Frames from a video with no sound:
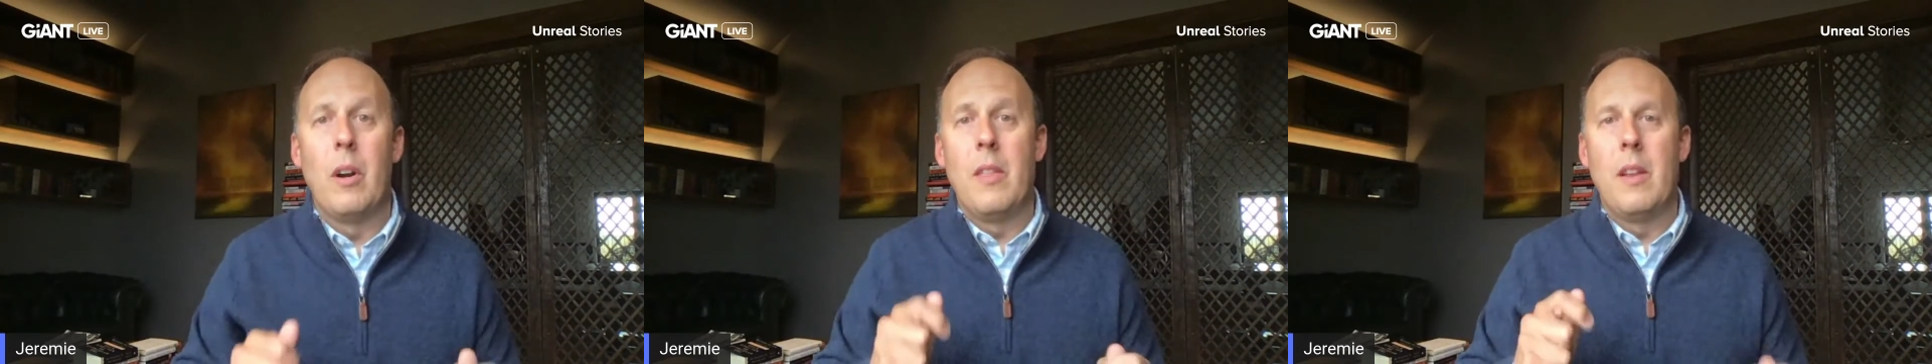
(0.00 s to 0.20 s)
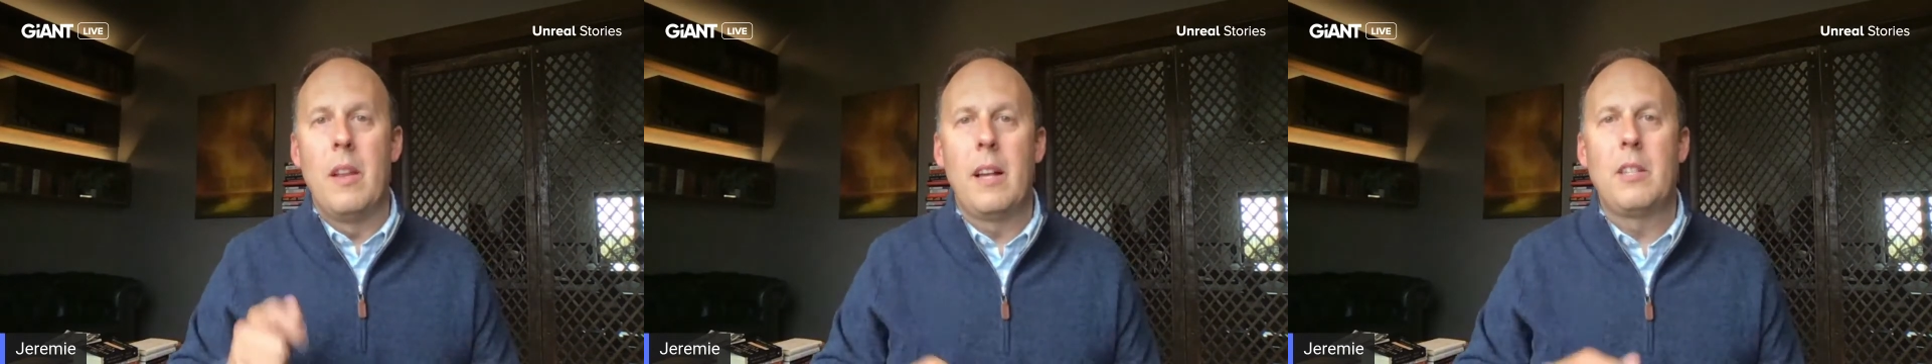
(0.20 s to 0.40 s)

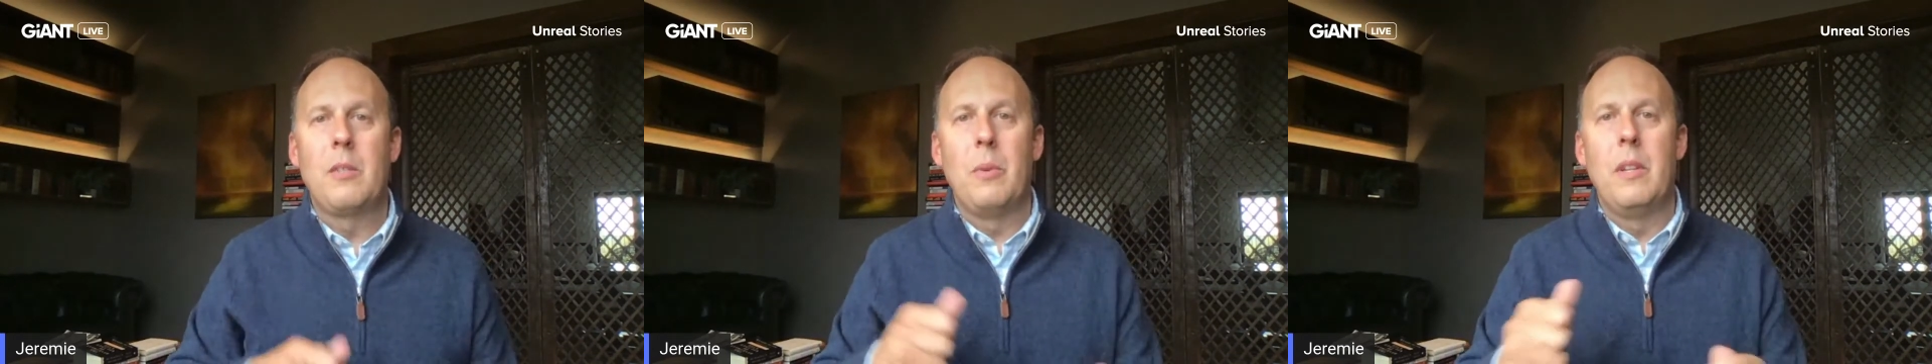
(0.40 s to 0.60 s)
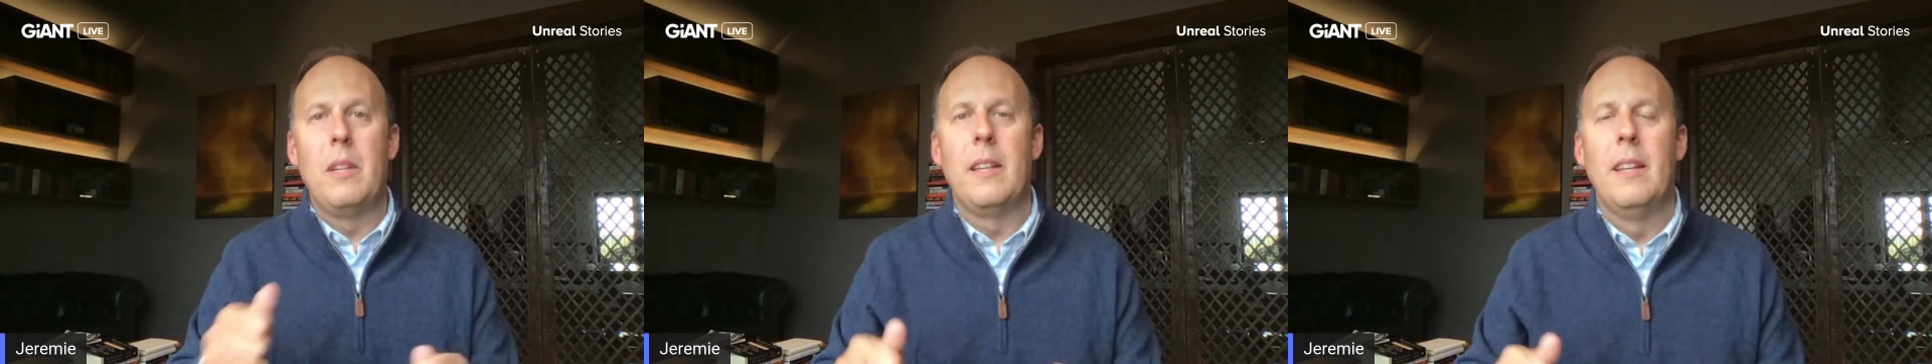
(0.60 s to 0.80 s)
And the next
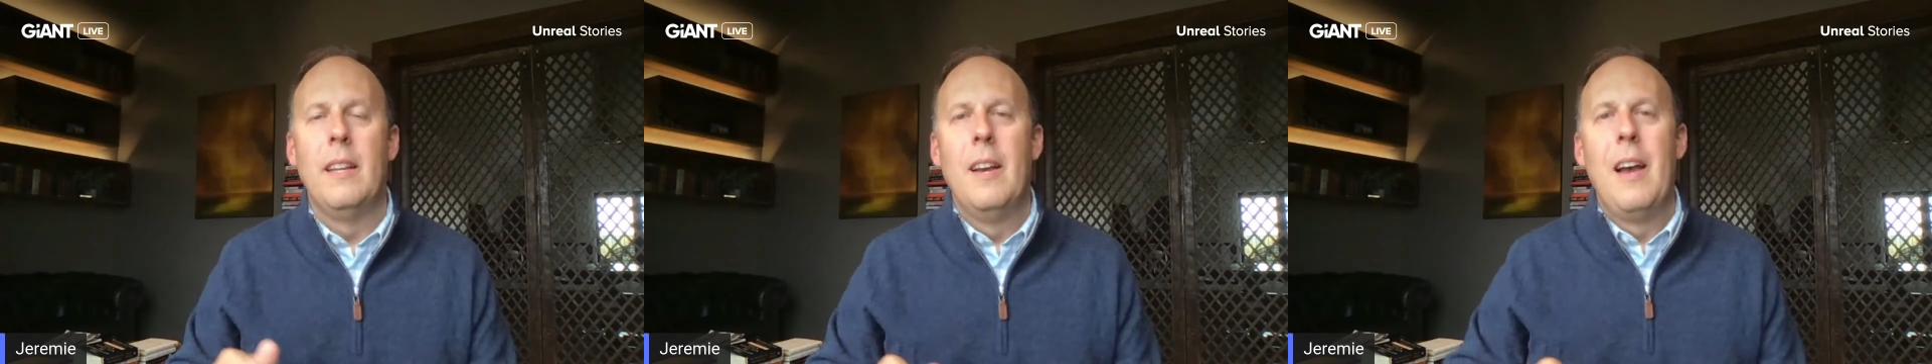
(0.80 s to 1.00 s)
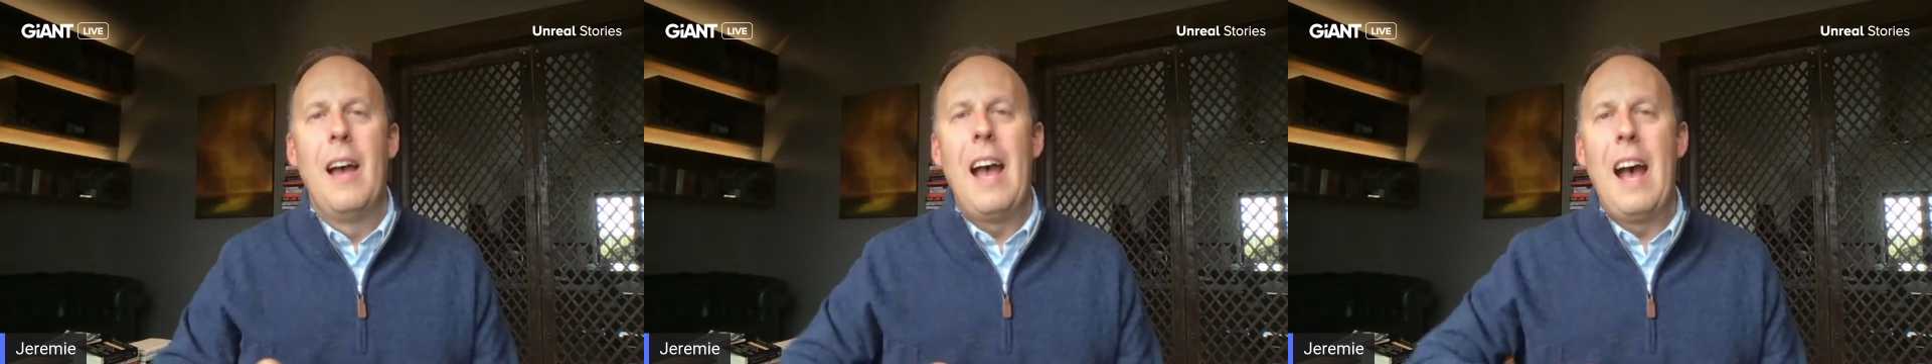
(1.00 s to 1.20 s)
week,
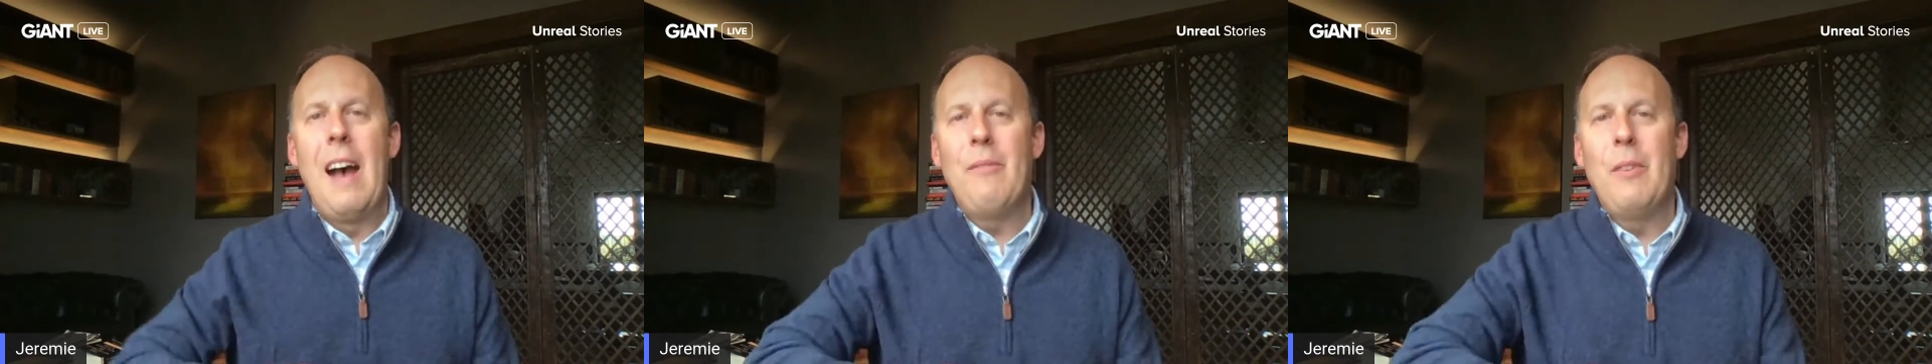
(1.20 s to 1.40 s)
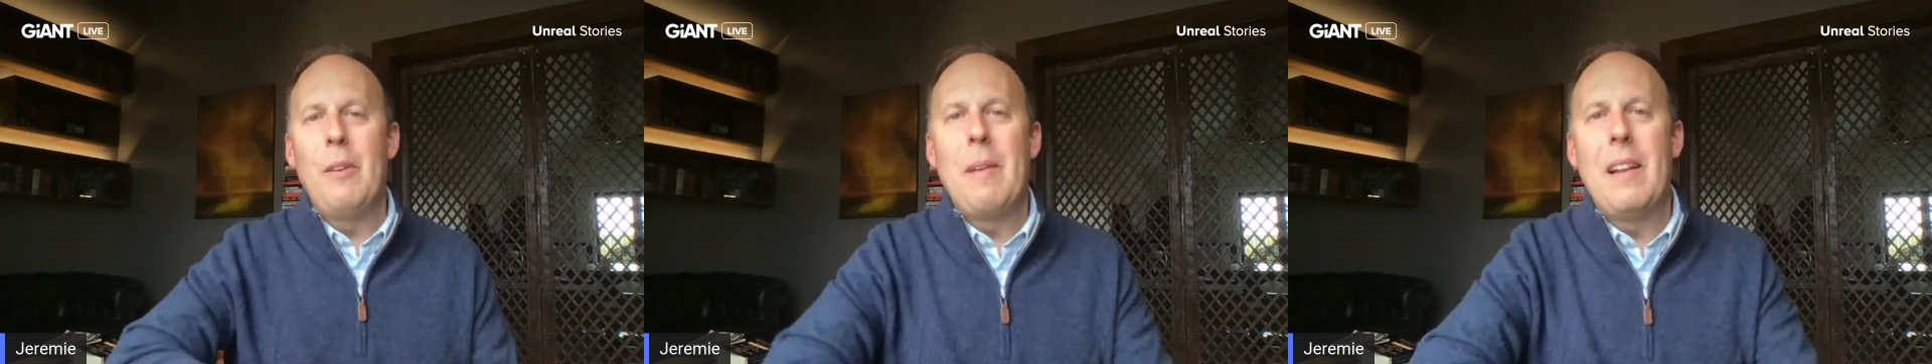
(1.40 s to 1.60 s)

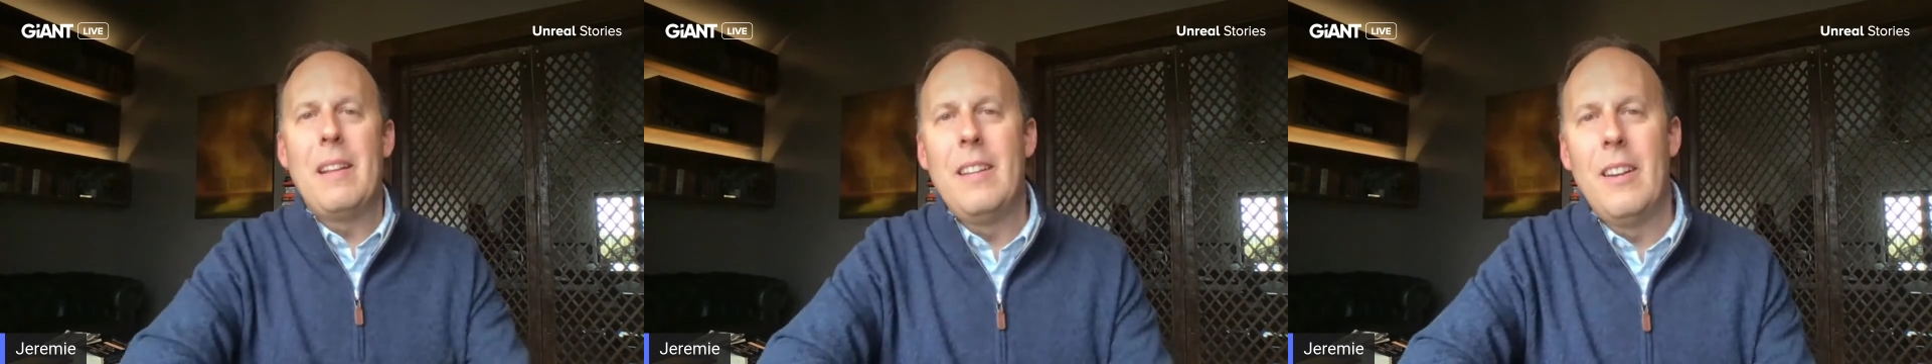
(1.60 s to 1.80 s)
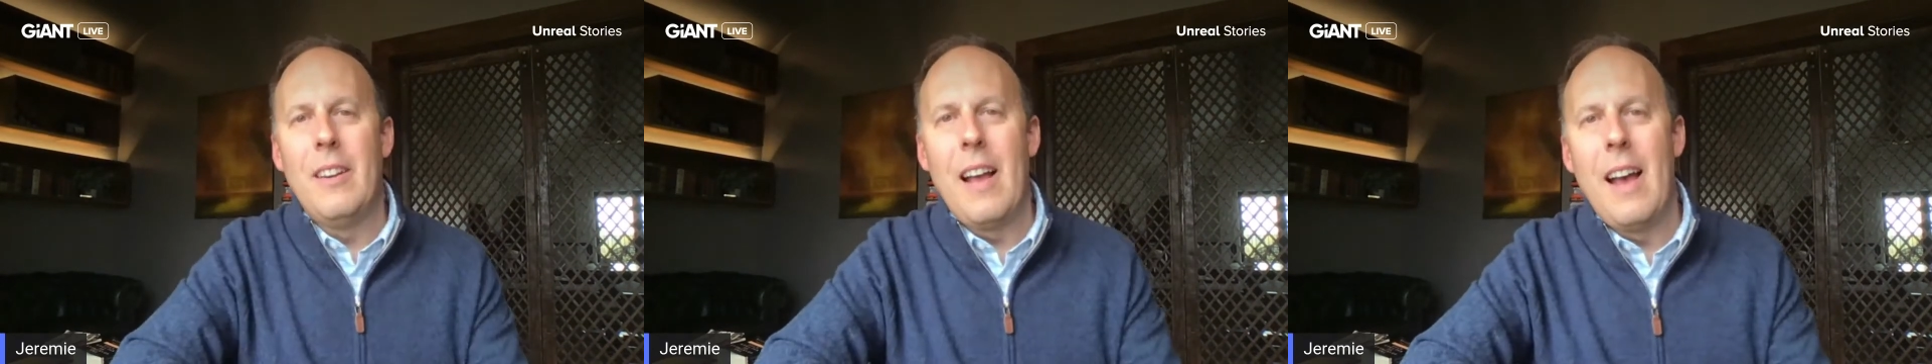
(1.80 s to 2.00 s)
after about a
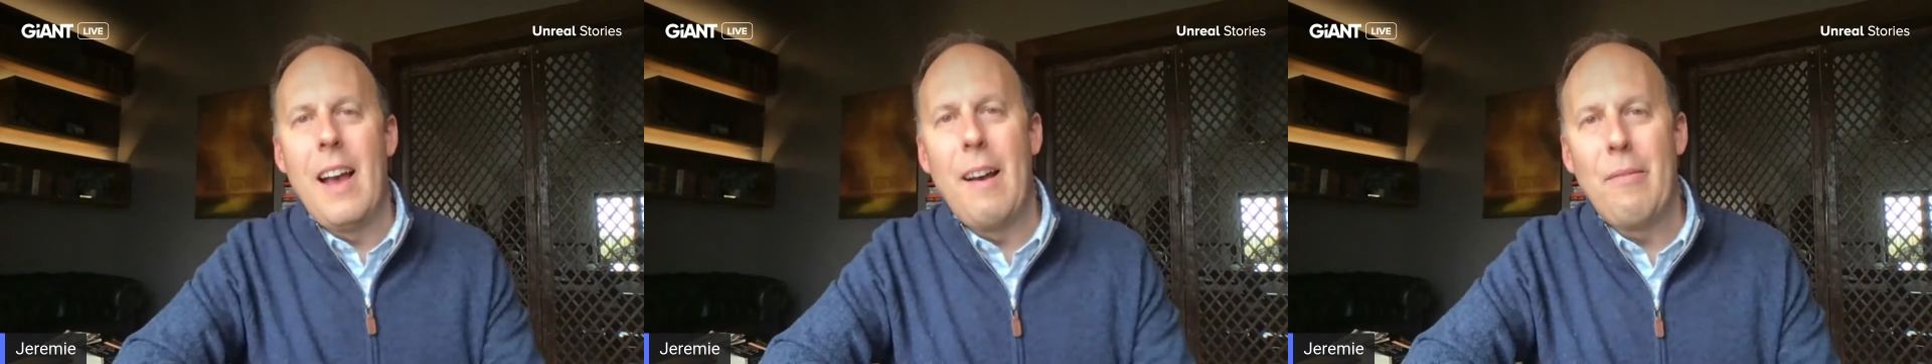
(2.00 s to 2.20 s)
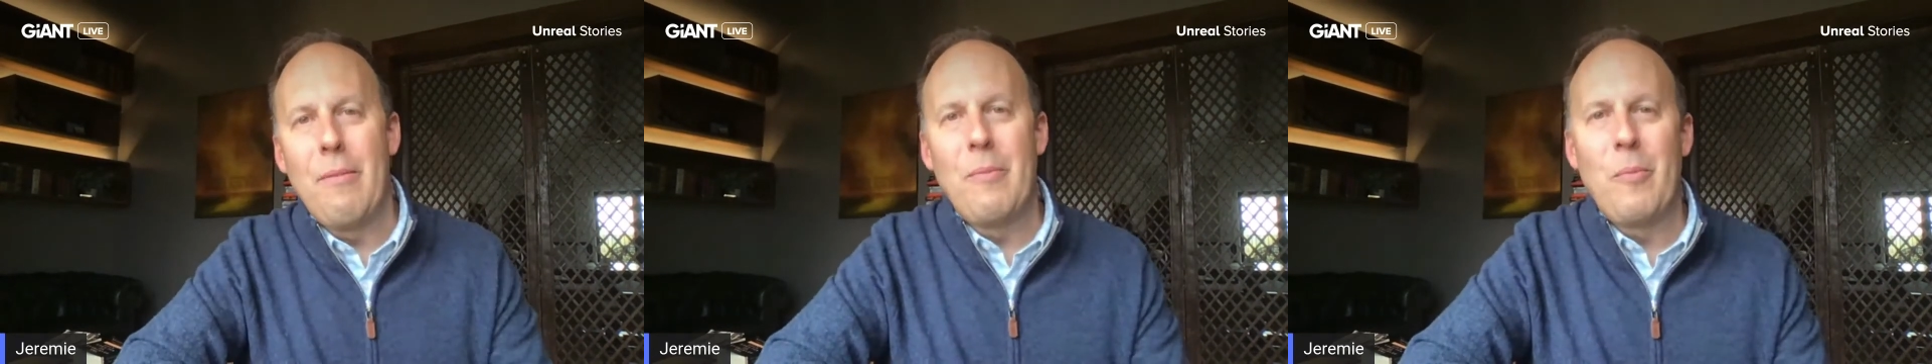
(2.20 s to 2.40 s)
year and a
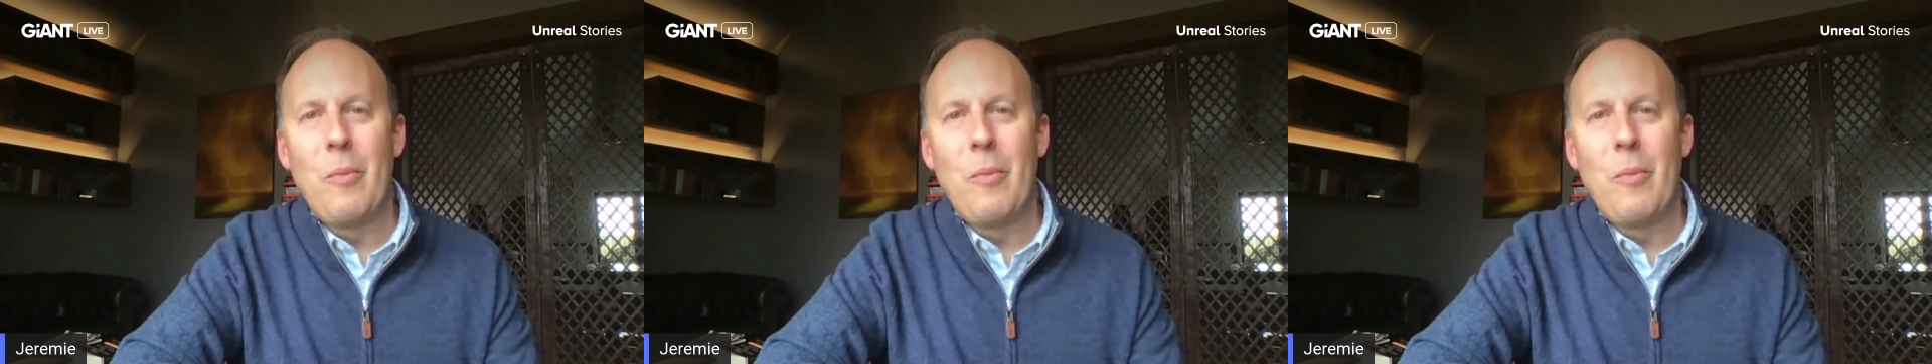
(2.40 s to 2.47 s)
half,